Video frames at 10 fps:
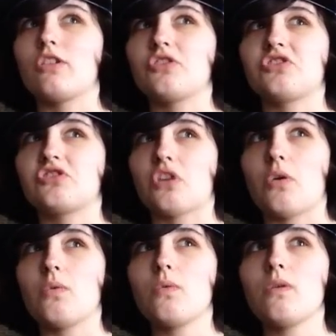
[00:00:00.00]

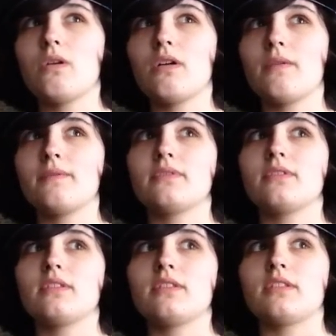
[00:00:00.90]
so?
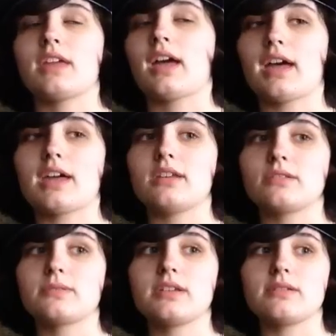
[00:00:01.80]
I had to
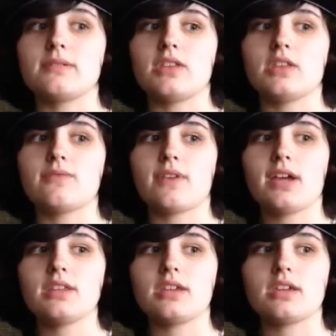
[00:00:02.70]
explain to him. And then
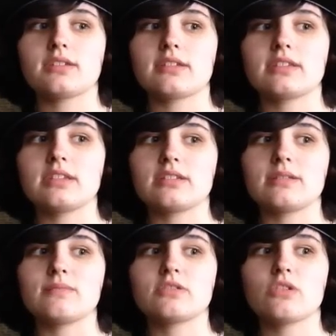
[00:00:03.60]
finally, since he
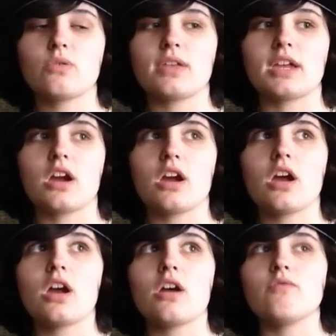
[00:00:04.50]
seemed so
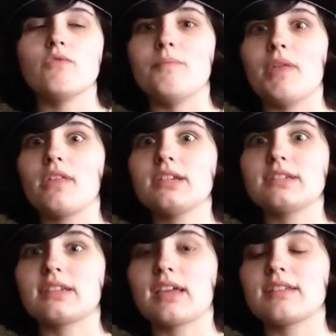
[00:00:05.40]

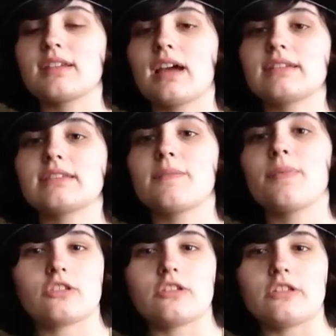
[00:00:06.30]
rebellious against it, I said,
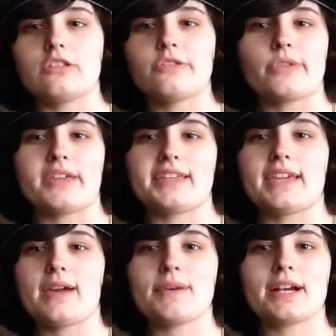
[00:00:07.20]
do you
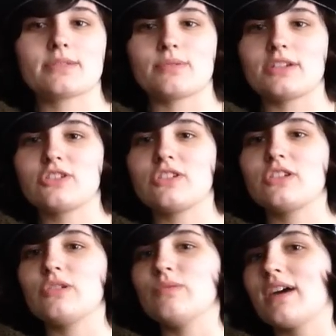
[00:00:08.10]
get my explanation?
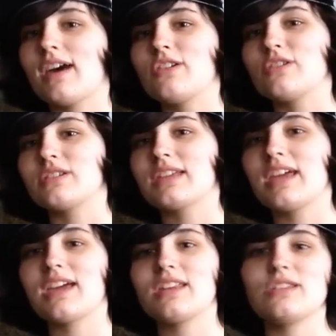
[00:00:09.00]
Do you not
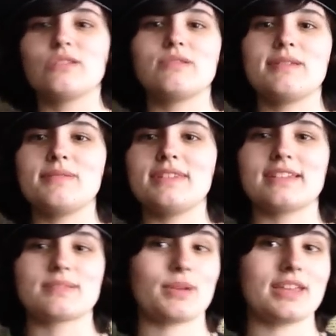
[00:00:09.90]
understand? Do you need me to
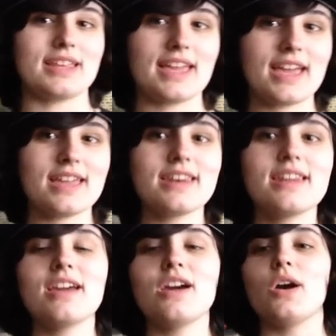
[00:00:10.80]
explain again?
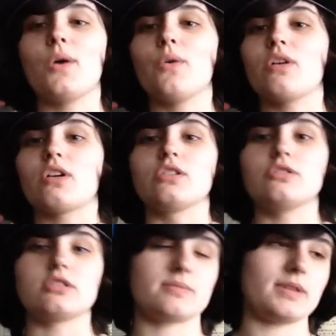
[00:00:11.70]
Or are you
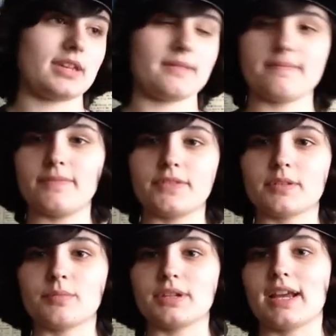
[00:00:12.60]
just being a
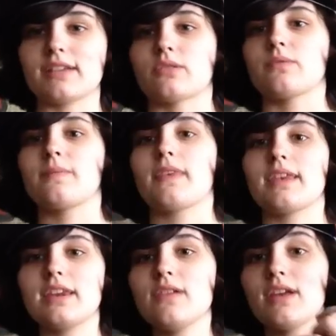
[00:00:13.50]
complete asshole?
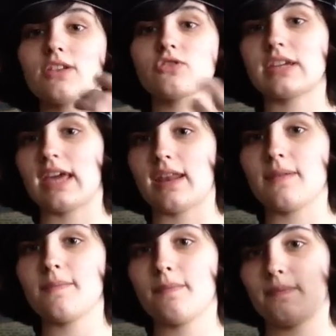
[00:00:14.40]
And he didn't actually get it.